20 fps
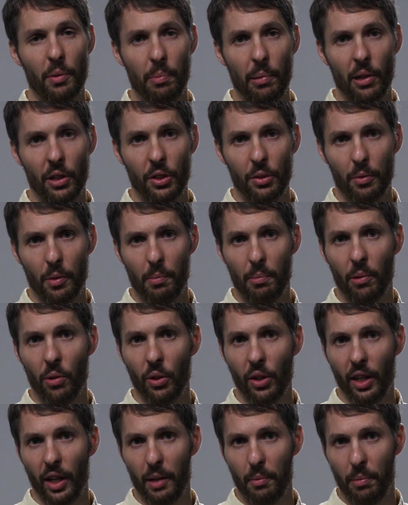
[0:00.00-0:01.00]
a person with
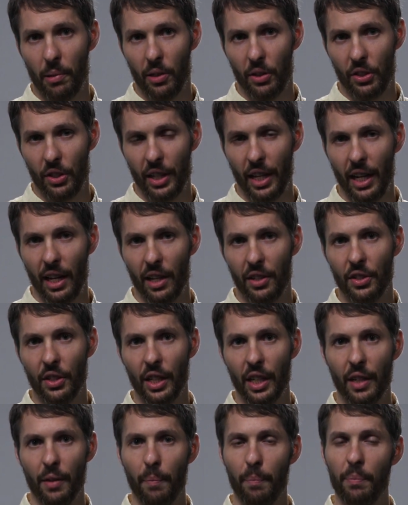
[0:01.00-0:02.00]
borderline
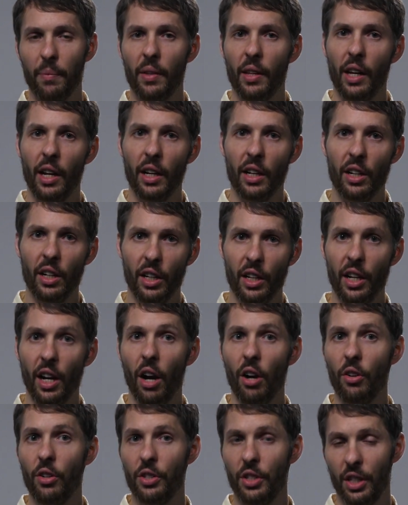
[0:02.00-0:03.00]
personality,
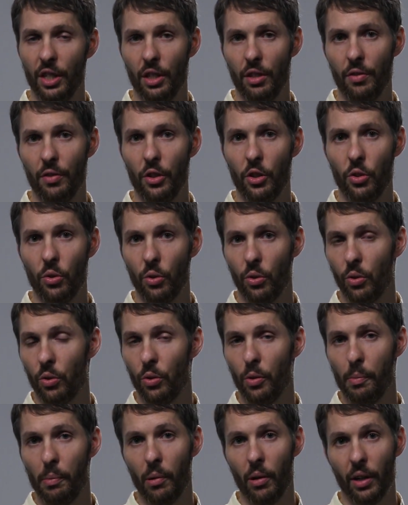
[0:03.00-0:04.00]
concurrent individual and
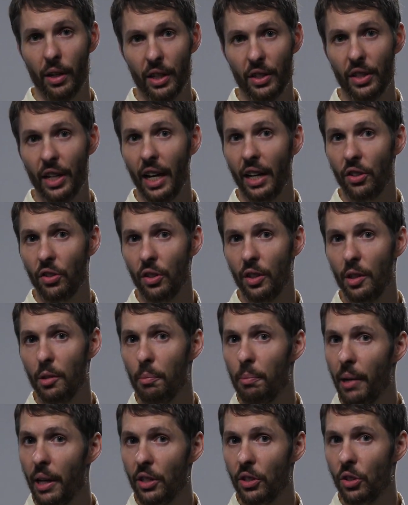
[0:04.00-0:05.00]
group work is actually the
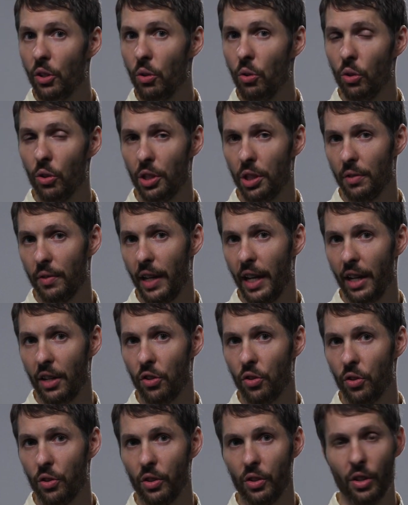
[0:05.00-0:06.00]
best course of
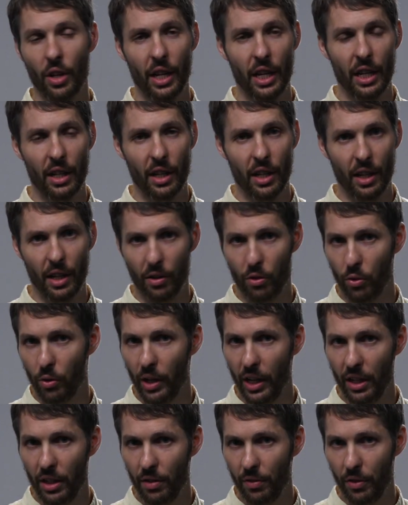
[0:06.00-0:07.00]
action.
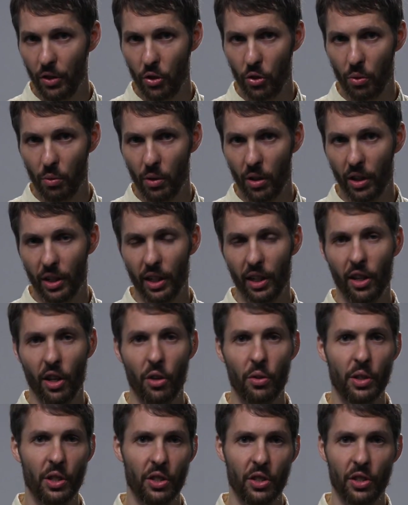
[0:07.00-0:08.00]
Individual work
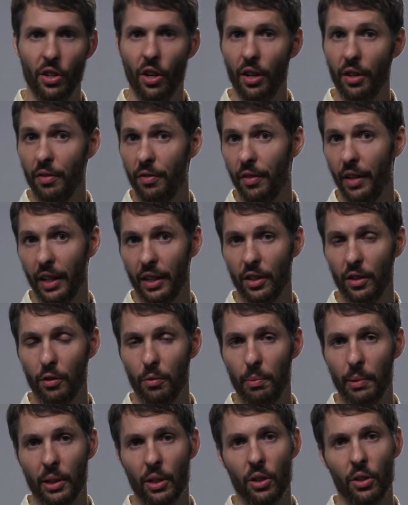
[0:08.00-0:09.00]
alone is not
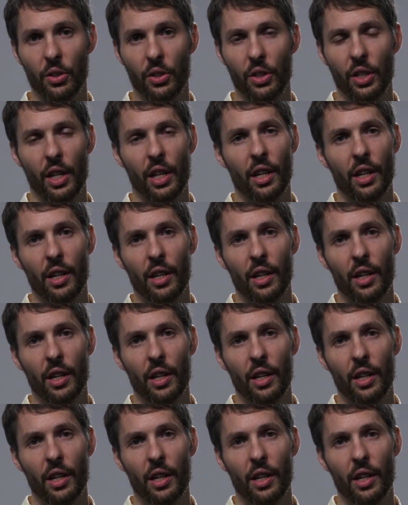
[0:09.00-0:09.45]
effective because